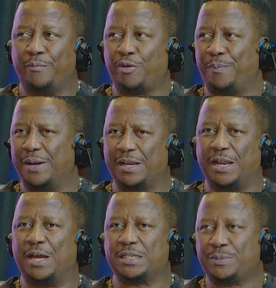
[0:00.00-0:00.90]
proper
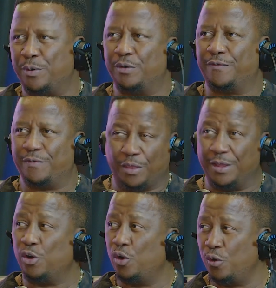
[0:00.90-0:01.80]
grasp of
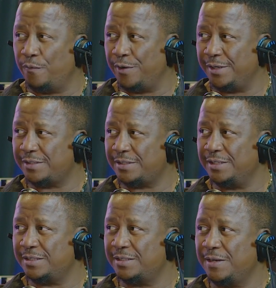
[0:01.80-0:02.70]
the law, for
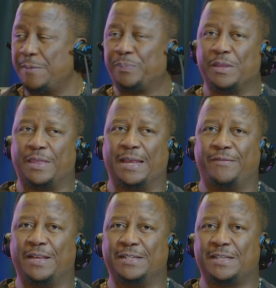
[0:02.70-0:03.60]
instance. There are
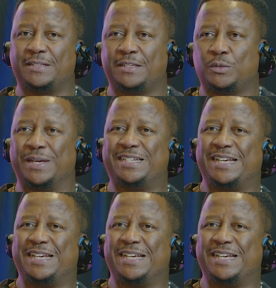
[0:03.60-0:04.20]
even instances where she